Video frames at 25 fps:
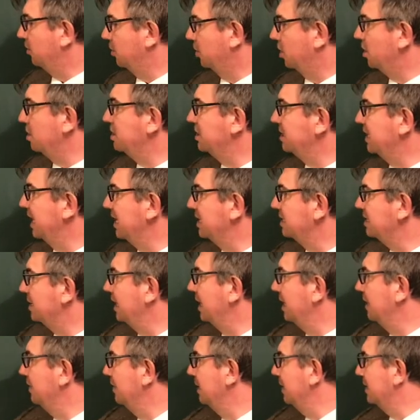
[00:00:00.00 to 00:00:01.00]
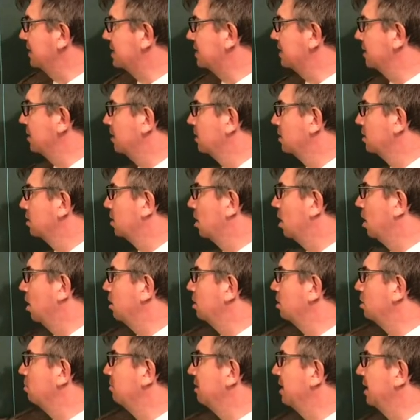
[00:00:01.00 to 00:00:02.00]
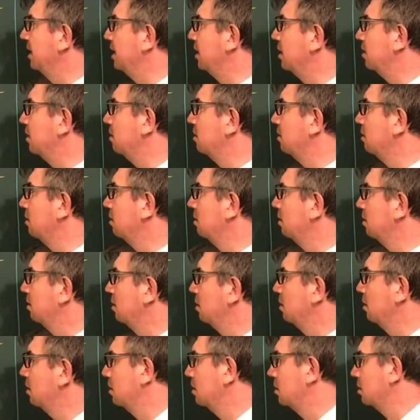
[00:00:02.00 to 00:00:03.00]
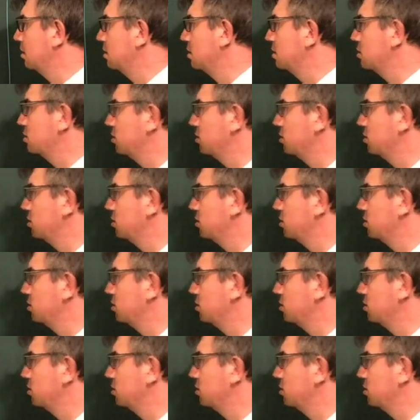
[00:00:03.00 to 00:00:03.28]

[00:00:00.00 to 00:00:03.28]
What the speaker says: 38 in this column here. So